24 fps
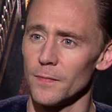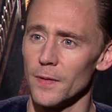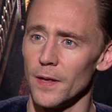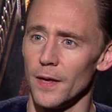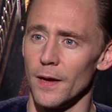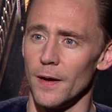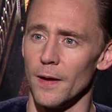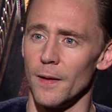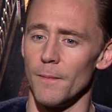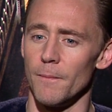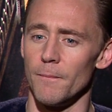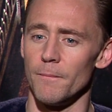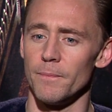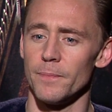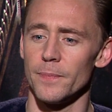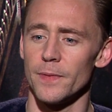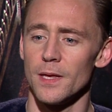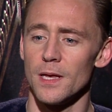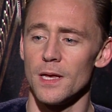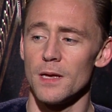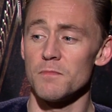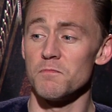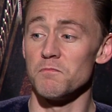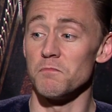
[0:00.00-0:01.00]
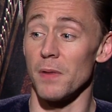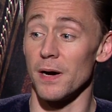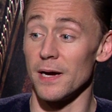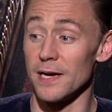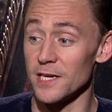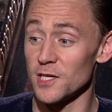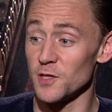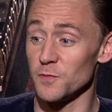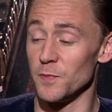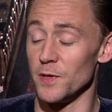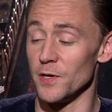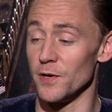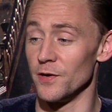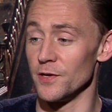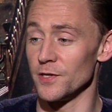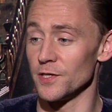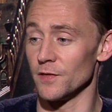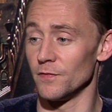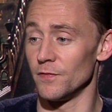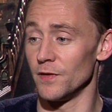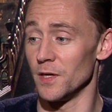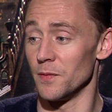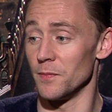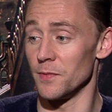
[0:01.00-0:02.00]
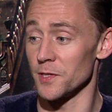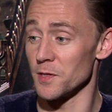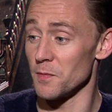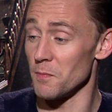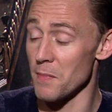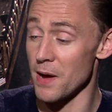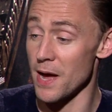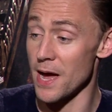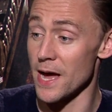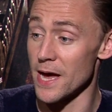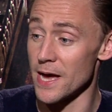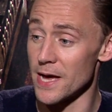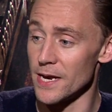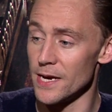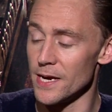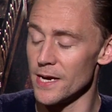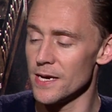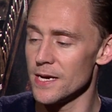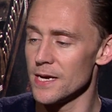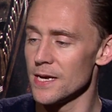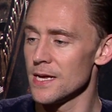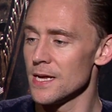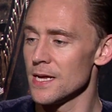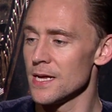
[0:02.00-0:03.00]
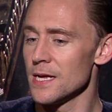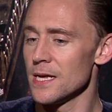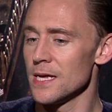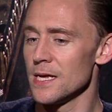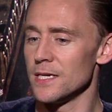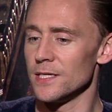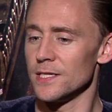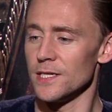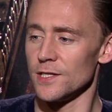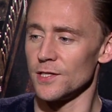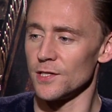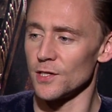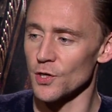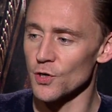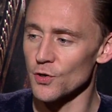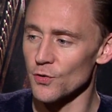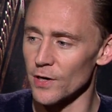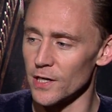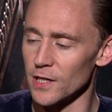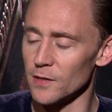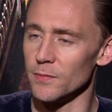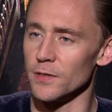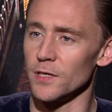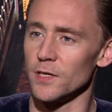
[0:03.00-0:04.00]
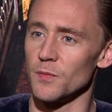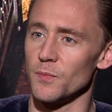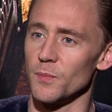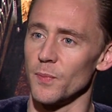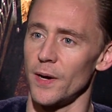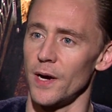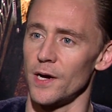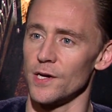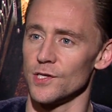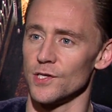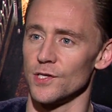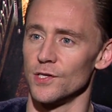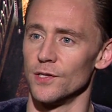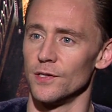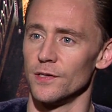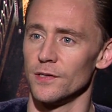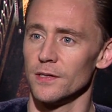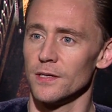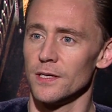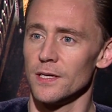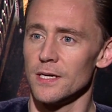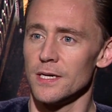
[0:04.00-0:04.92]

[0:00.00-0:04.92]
Um, my experience of him as a man is he's incredibly compassionate.